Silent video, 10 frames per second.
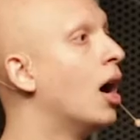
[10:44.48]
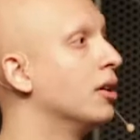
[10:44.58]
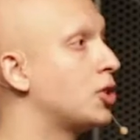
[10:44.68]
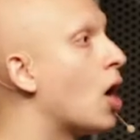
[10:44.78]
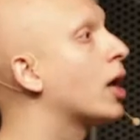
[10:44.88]

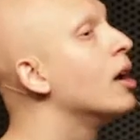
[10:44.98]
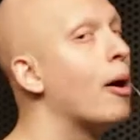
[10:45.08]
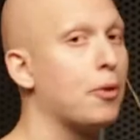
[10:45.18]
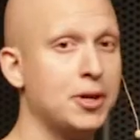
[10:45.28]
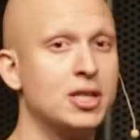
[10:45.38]
talking
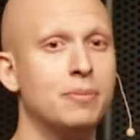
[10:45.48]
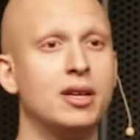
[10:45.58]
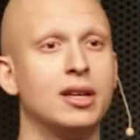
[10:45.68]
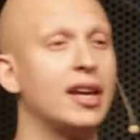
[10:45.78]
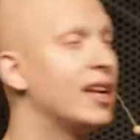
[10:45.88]
about
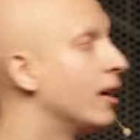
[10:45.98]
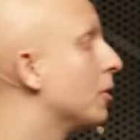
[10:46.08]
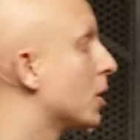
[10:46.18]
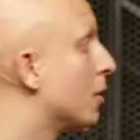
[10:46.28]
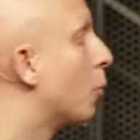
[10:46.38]
RethinkDB and
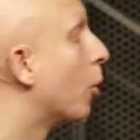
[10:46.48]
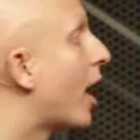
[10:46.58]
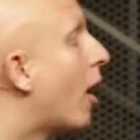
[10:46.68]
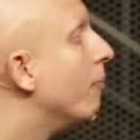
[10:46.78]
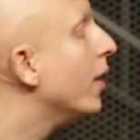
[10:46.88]
getting the
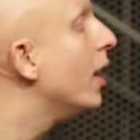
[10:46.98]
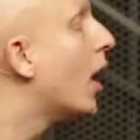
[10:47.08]
word out.